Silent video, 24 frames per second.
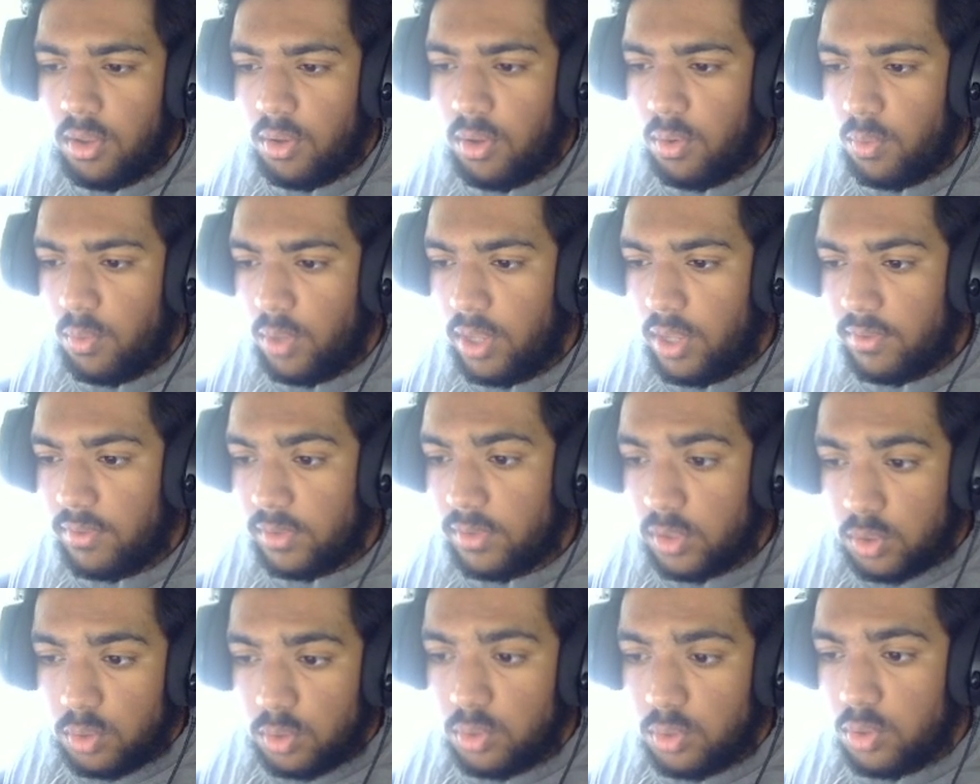We have a
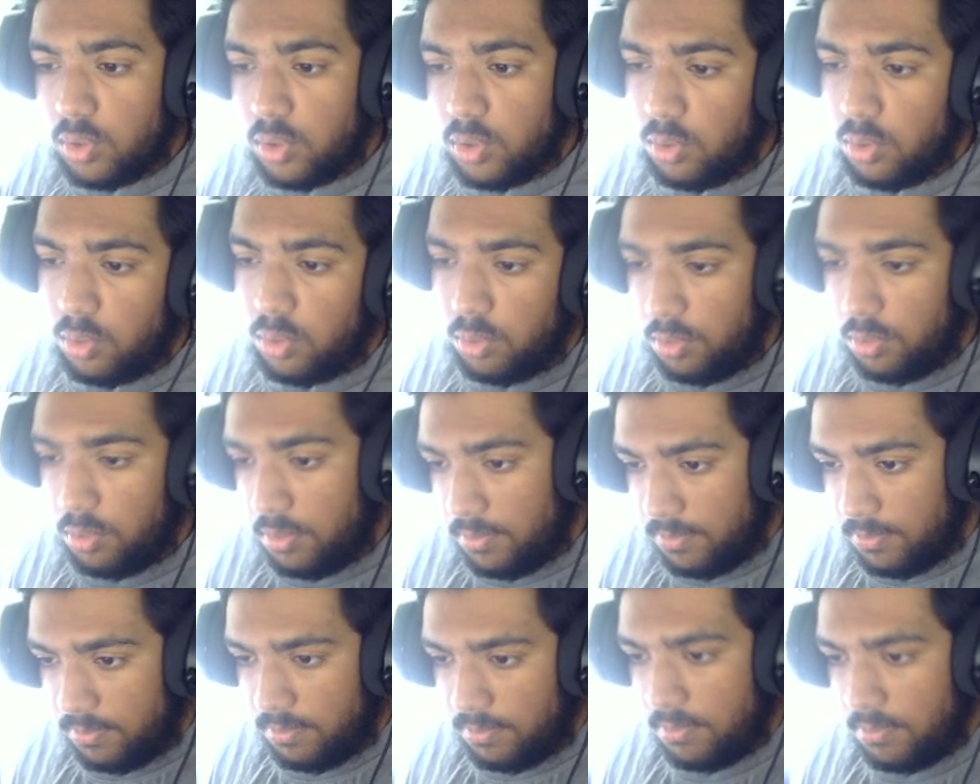
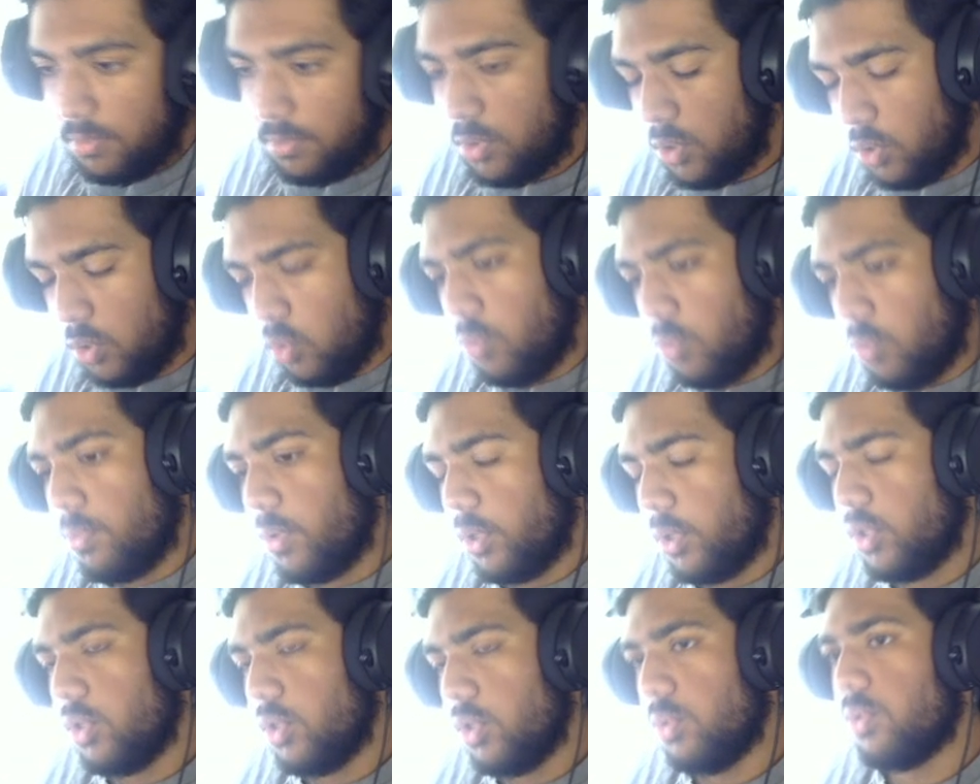
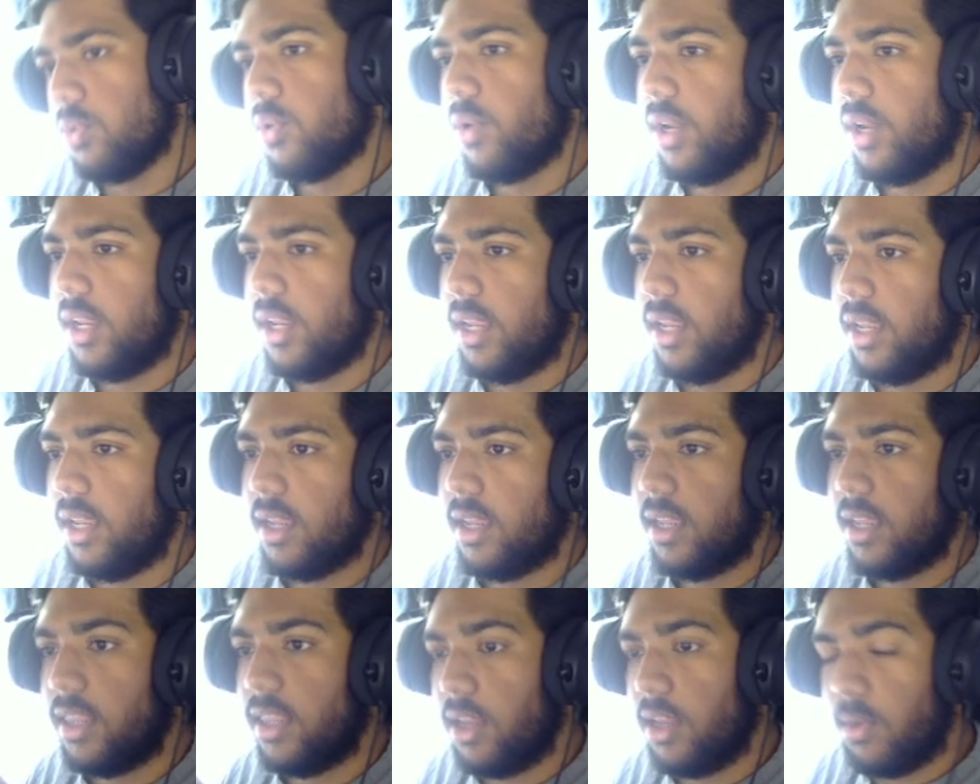2.23
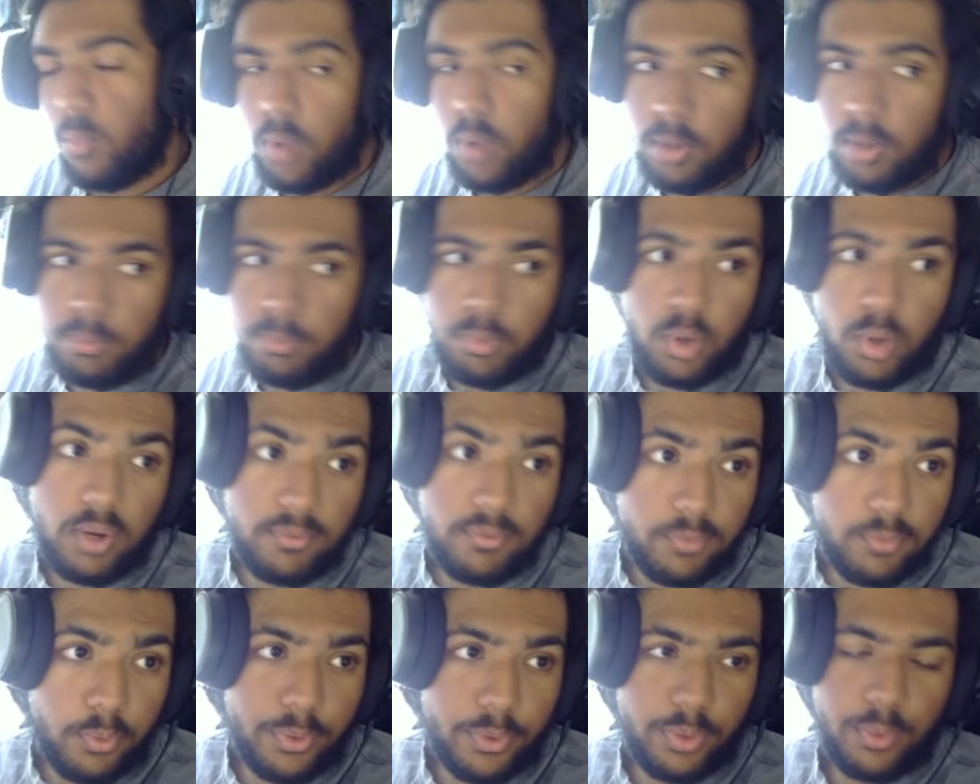and then a
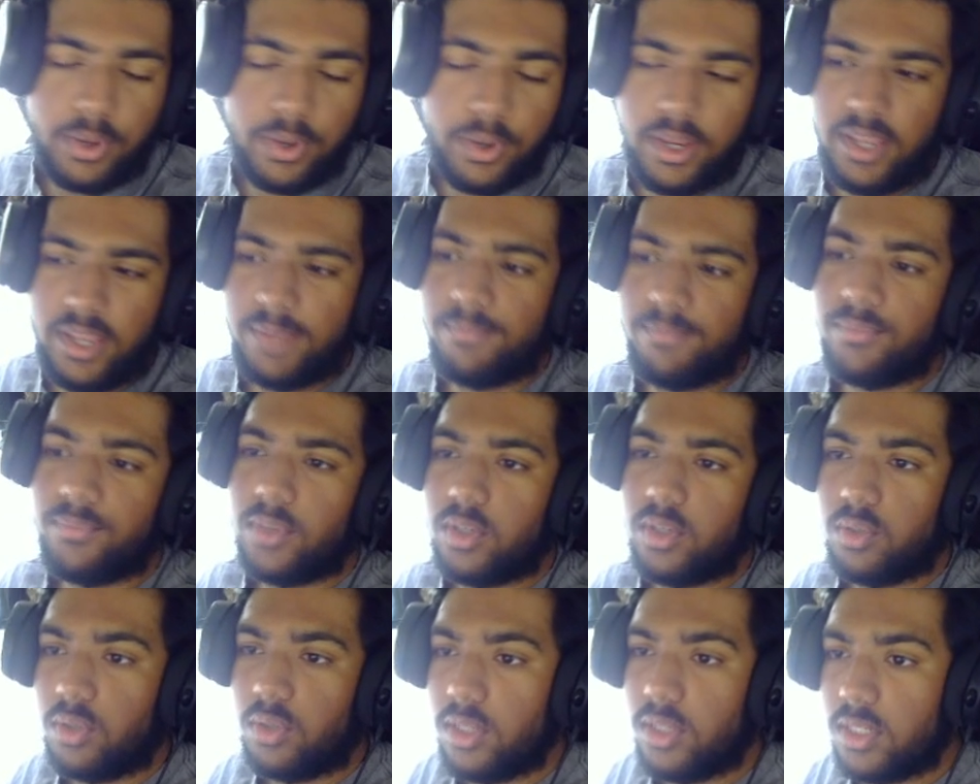1.43.
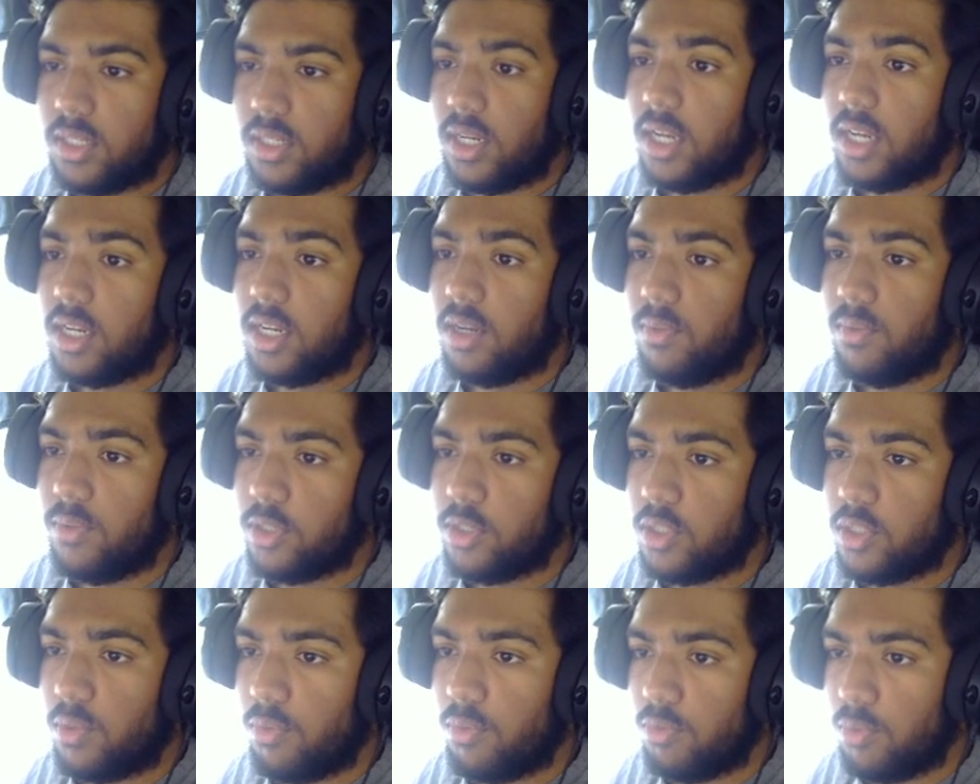So this is not good
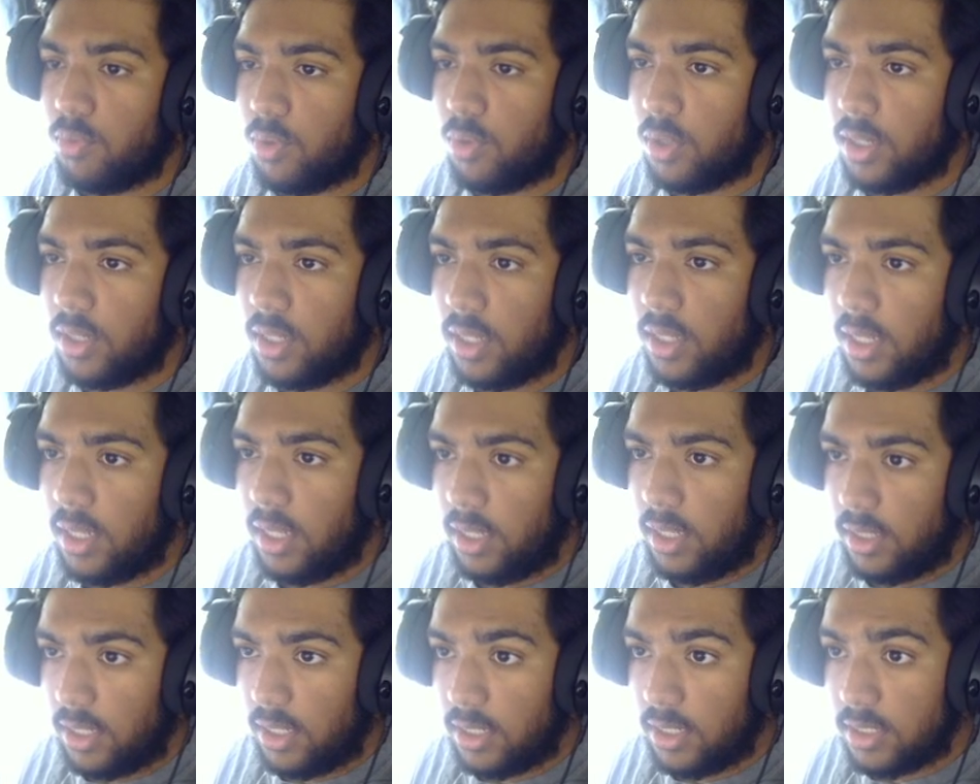risk to reward.
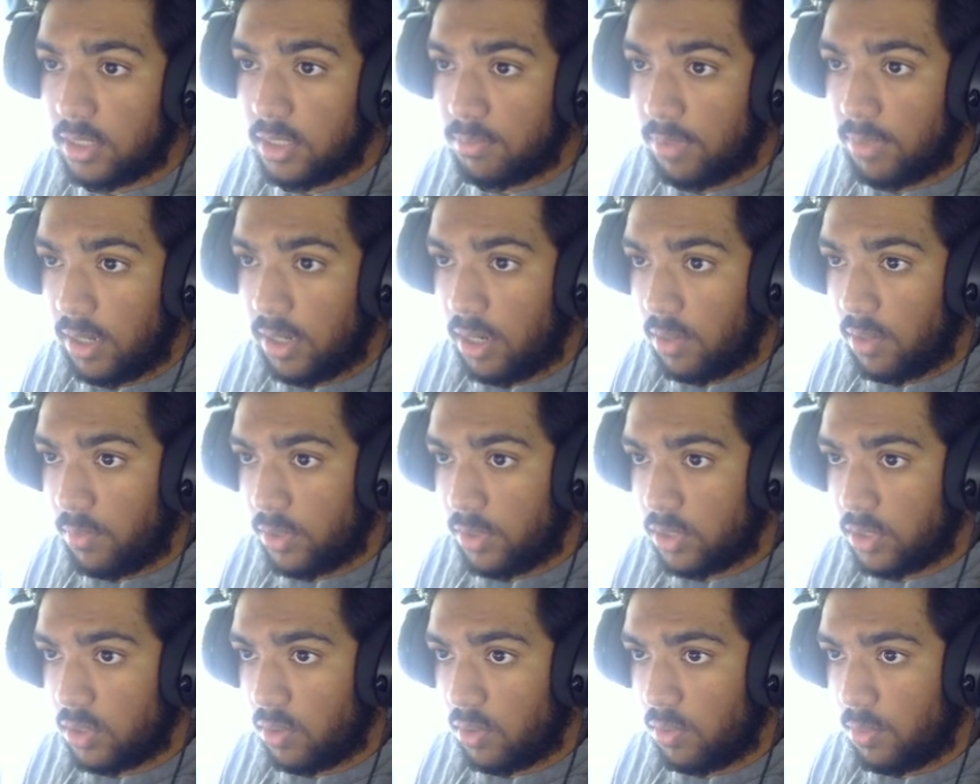This is better
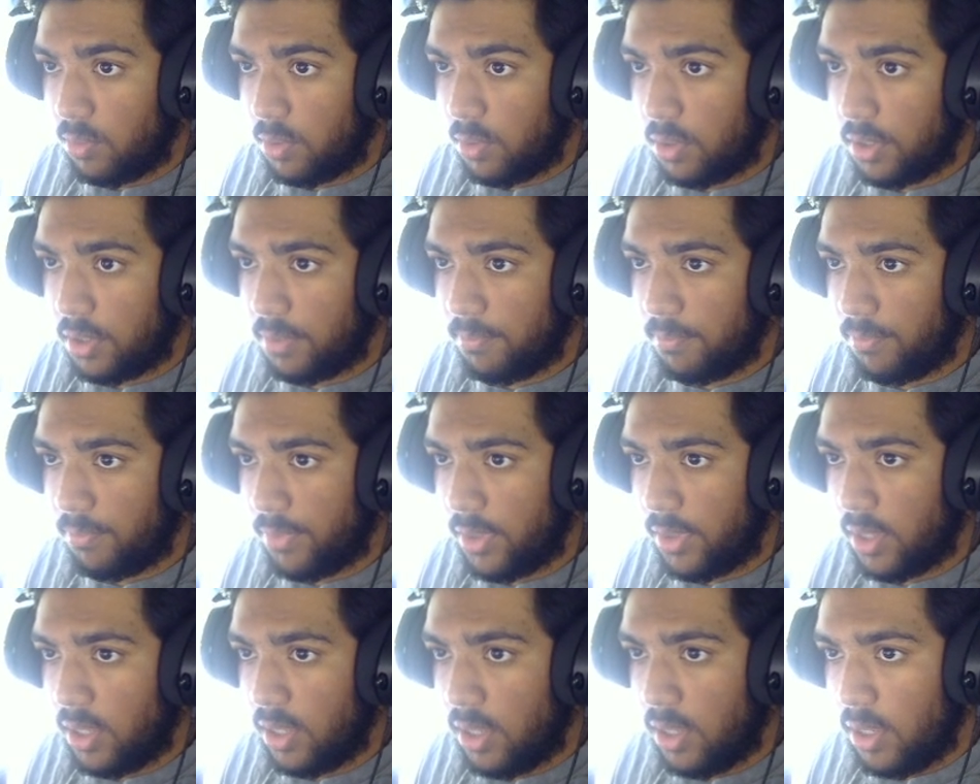risk to reward,
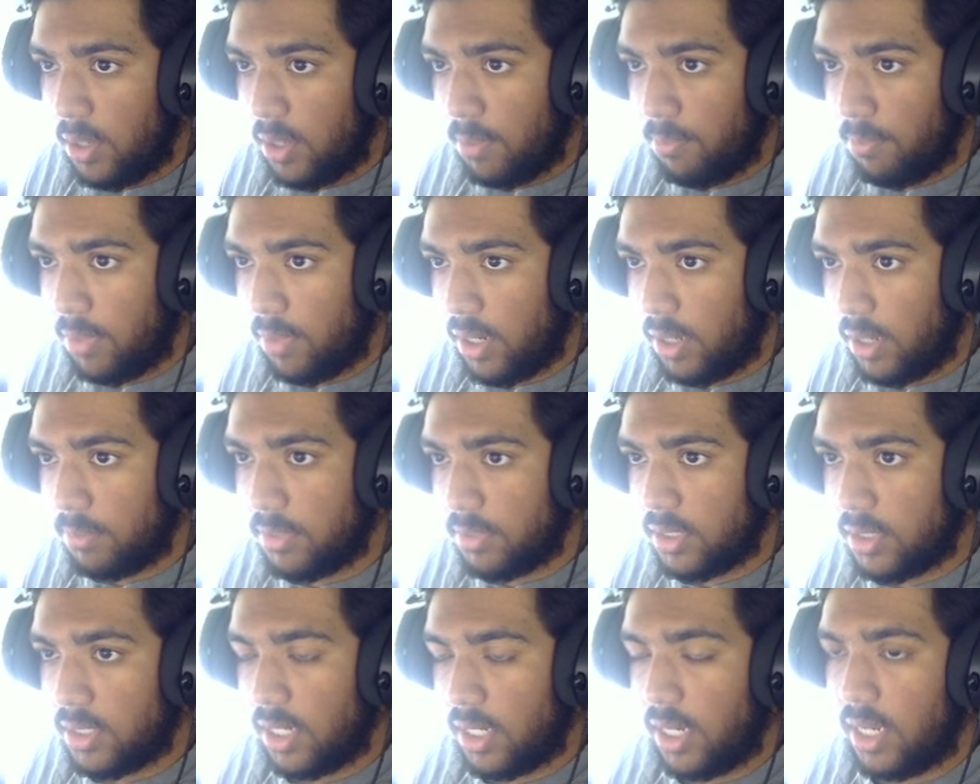but I'm
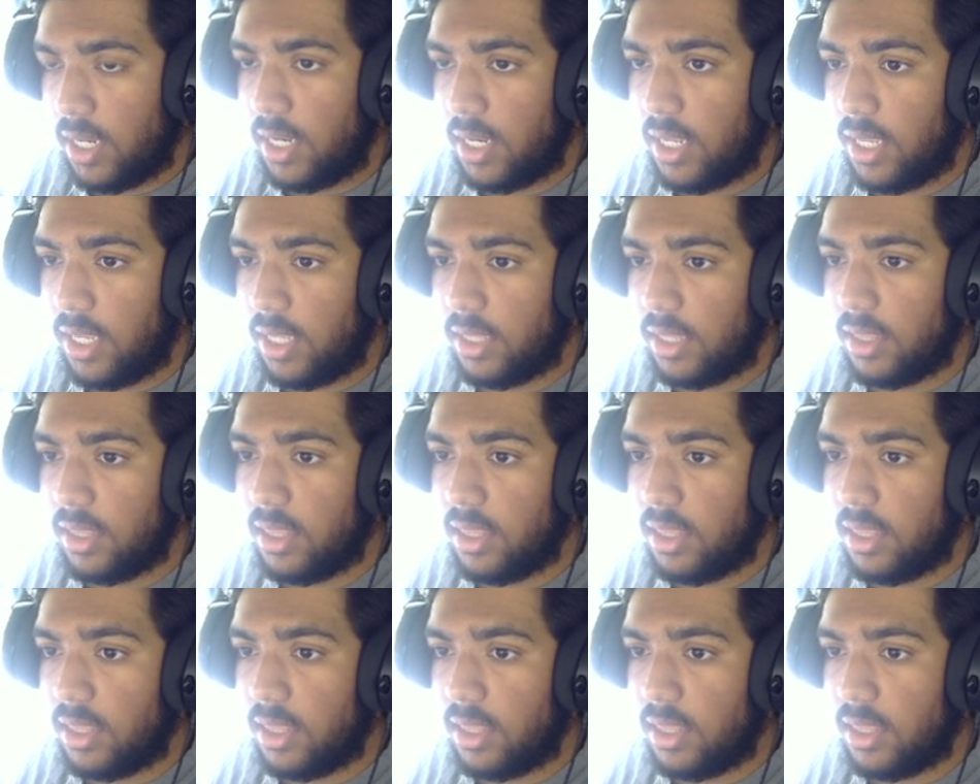just saying, like,